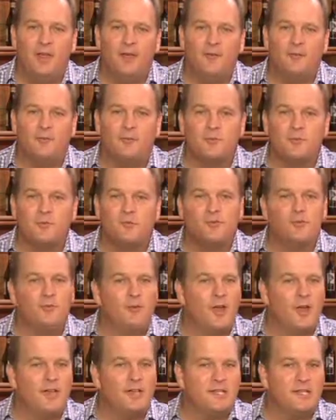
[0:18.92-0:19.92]
from two
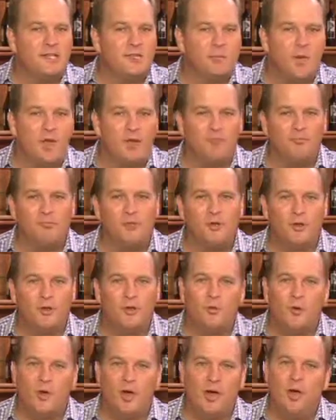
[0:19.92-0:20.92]
varieties, one
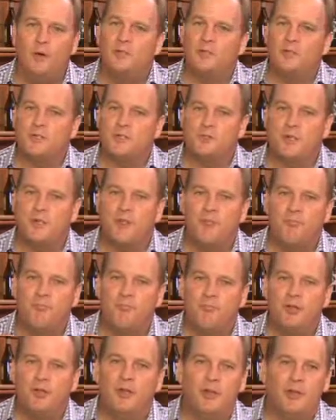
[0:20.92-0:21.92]
Pinot Noir, which is where the
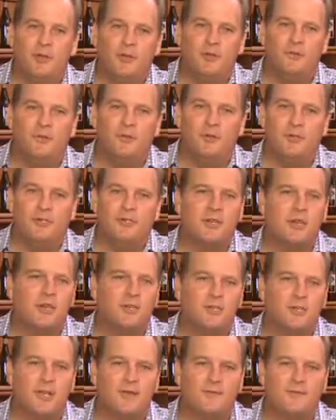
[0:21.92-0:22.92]
Pinot in
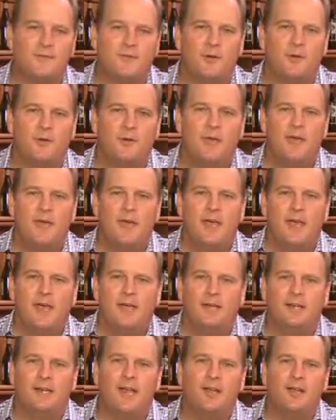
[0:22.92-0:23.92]
Pinotage comes from,
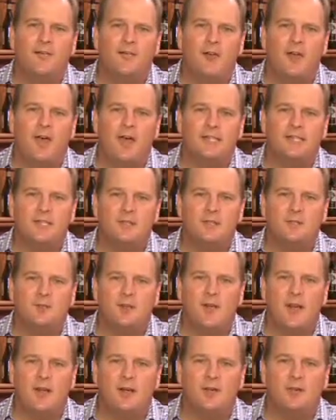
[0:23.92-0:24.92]
and another variety which
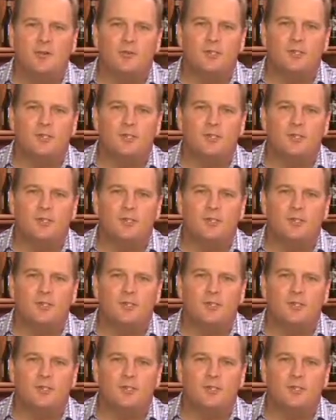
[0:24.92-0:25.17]
we now call